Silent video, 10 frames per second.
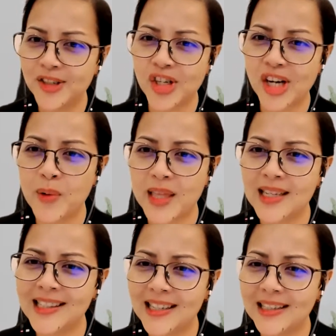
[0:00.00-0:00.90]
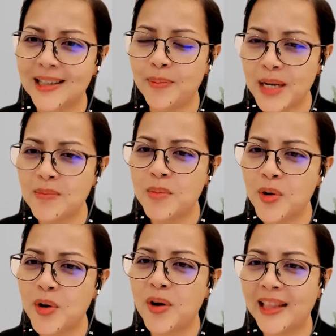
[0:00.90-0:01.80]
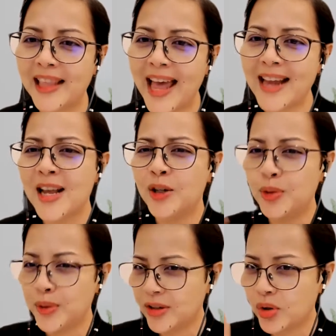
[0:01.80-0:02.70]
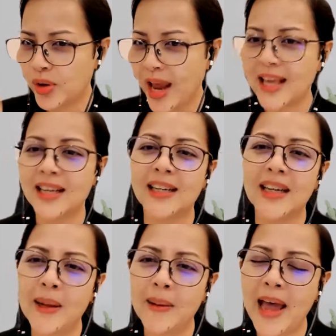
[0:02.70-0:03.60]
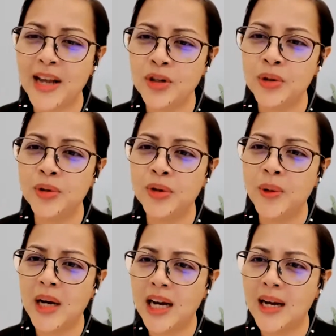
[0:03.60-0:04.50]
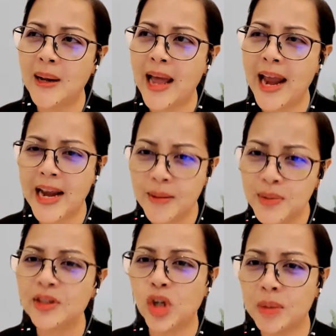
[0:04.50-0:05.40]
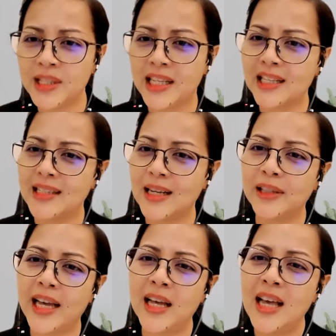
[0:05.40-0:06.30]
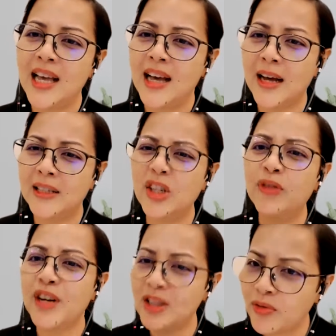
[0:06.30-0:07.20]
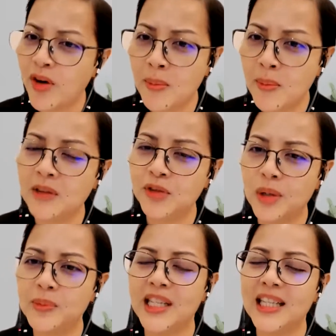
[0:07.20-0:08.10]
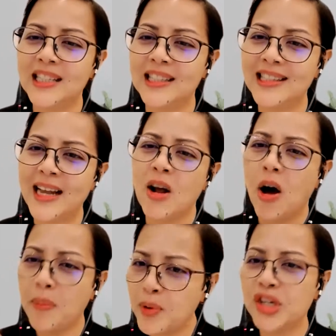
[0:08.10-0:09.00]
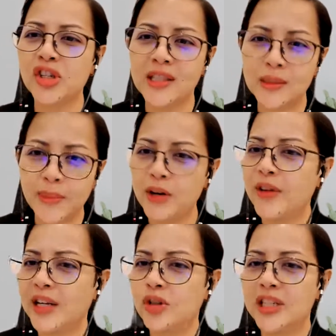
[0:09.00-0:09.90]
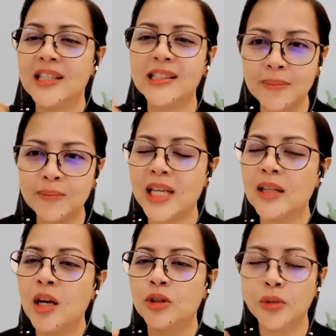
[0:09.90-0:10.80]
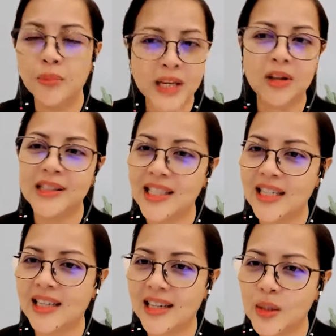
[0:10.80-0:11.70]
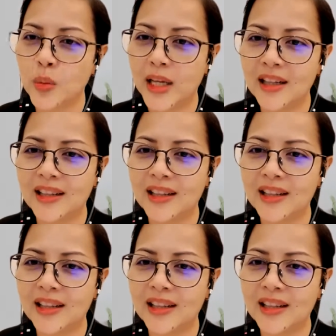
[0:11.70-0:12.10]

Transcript: share with us a little bit more on that to attract and to enable job seekers out there, different forms of job seekers, that operations manufacturing is something to be considered as well.